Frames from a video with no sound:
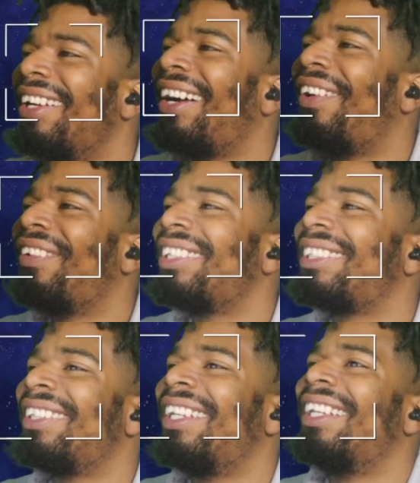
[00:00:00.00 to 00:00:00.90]
I want to
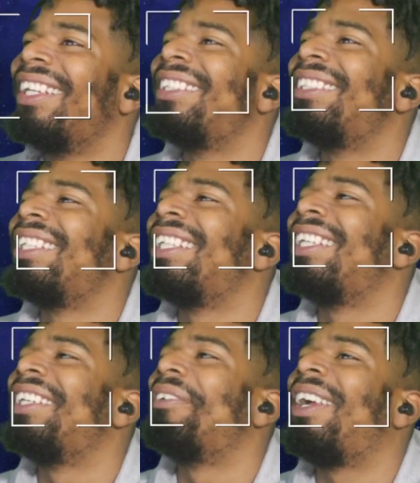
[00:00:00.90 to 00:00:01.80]
see. He
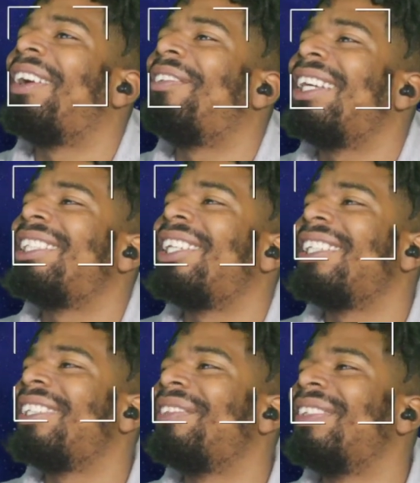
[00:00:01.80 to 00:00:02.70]
said when I watched all
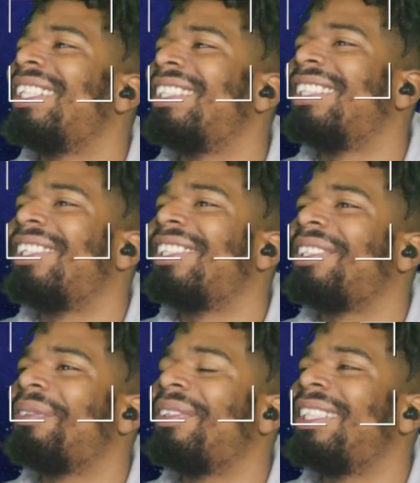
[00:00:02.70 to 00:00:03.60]
your vids it also
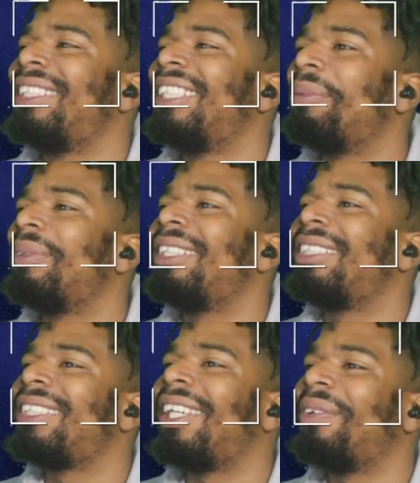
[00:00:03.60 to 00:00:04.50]
really simp ish,
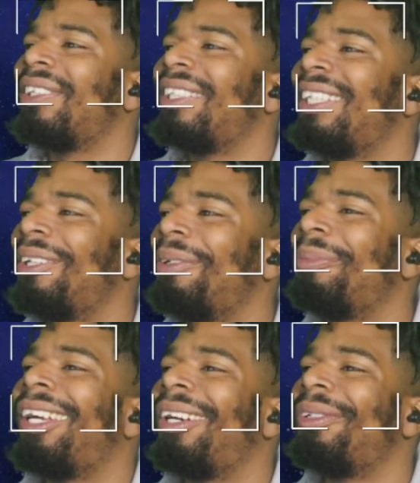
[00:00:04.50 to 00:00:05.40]
y'all really helped me
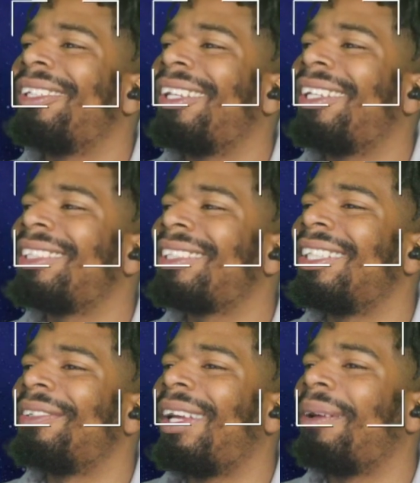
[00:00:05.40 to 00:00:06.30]
out with a lot of
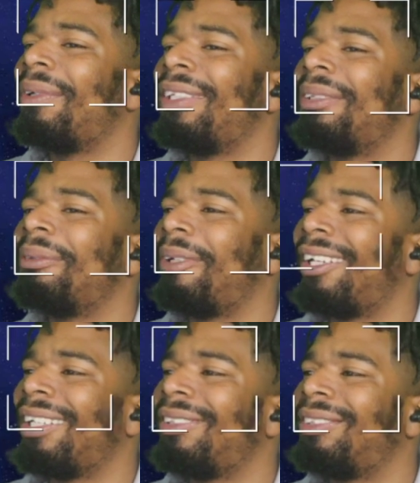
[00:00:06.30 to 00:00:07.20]
stuff happening in my
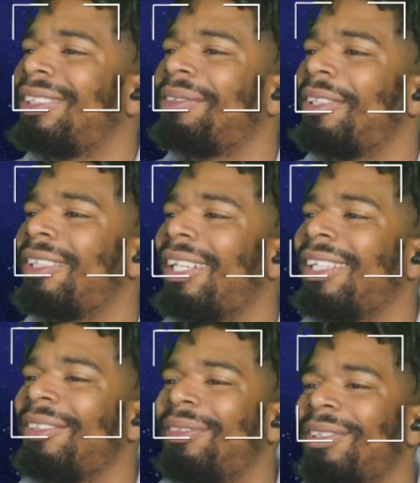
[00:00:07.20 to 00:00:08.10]
life. Just want to thank
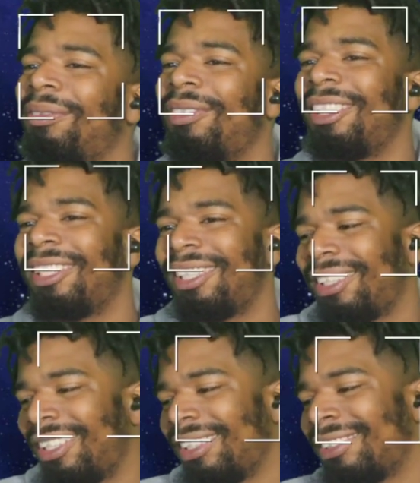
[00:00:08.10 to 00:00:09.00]
you for the funny and
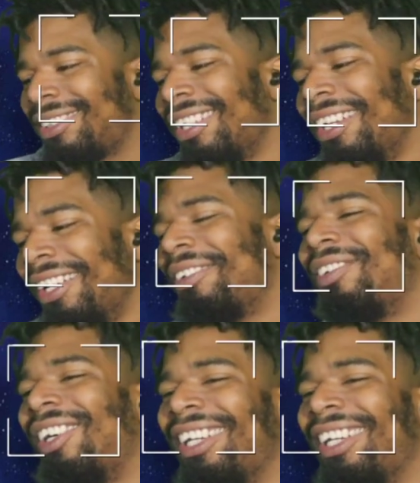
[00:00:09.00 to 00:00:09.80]
content. Well.